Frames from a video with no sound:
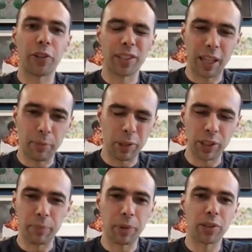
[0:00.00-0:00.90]
very
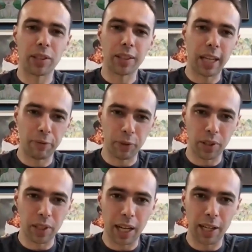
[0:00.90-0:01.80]
established yet. Mostly haven't
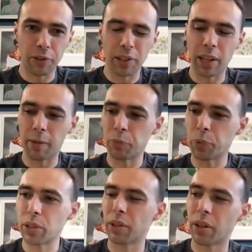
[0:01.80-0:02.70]
got a gallery yet.
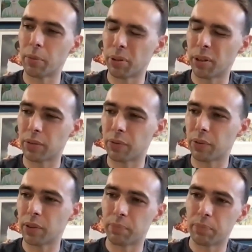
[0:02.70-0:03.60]
We've won an art prize
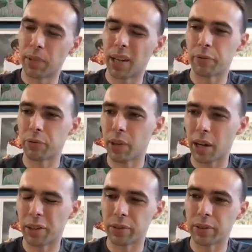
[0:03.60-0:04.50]
for 11
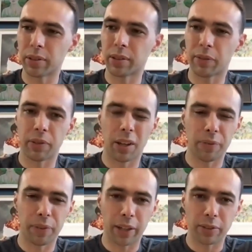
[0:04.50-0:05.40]
rounds,
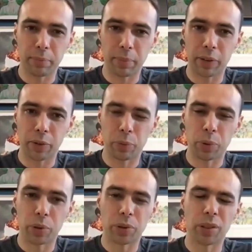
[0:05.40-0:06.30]
£7,500
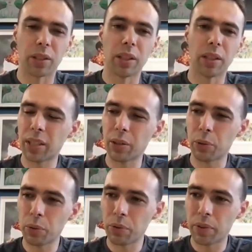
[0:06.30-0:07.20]
award. We see
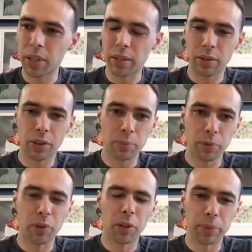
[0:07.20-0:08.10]
all of this in
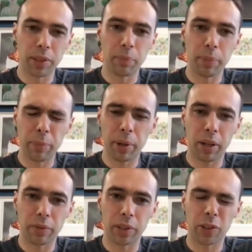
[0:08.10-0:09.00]
Hospital Rooms as a big
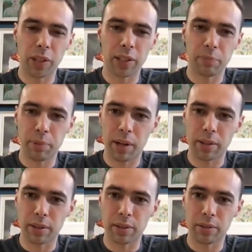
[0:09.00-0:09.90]
part of our creative
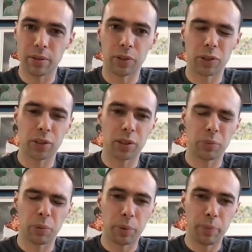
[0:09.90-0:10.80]
practice, not just
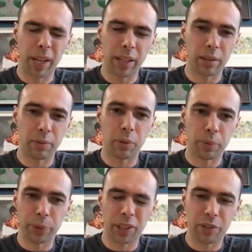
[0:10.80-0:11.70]
what we make and
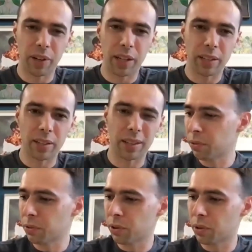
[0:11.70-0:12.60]
what we curate. It's
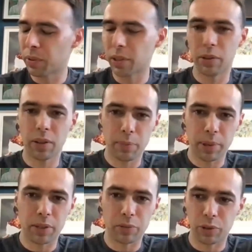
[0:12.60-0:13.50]
all sort of
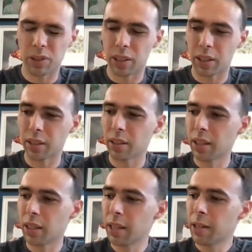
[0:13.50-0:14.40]
incredibly interesting.